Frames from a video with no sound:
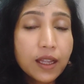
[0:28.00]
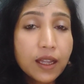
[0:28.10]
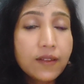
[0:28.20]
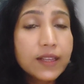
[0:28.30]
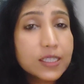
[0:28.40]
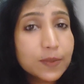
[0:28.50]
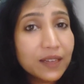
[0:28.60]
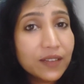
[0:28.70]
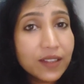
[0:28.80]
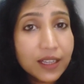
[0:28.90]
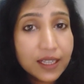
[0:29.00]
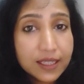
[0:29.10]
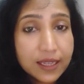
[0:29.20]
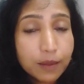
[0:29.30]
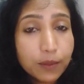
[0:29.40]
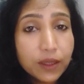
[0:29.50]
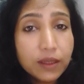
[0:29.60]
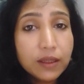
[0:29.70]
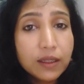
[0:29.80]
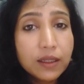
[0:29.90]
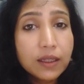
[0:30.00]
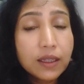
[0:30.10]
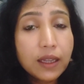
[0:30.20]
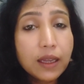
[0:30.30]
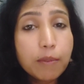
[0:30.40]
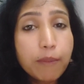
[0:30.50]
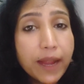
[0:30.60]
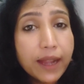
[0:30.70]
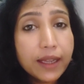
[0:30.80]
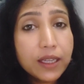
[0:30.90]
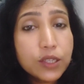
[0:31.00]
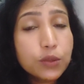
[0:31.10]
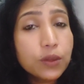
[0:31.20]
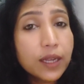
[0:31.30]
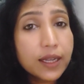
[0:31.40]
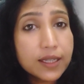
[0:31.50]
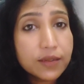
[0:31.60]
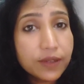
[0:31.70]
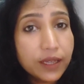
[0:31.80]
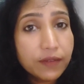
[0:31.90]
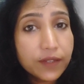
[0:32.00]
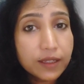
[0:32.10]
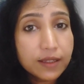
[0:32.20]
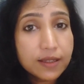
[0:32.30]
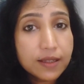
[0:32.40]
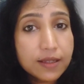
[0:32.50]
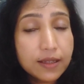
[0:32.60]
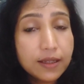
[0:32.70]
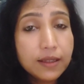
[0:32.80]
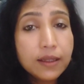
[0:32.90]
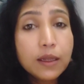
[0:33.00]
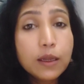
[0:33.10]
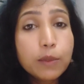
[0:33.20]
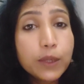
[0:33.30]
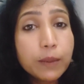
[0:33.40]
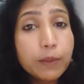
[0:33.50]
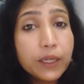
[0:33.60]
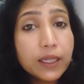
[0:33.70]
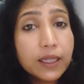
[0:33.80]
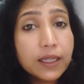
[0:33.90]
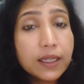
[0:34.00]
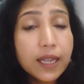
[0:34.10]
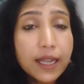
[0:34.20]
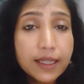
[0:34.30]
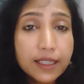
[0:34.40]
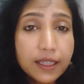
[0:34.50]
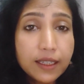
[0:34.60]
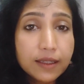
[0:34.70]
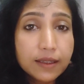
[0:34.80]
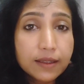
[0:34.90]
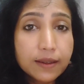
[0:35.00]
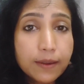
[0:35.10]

I will explain with an example. In paddy, two kinds of leaf colors are seen, purple color and green color.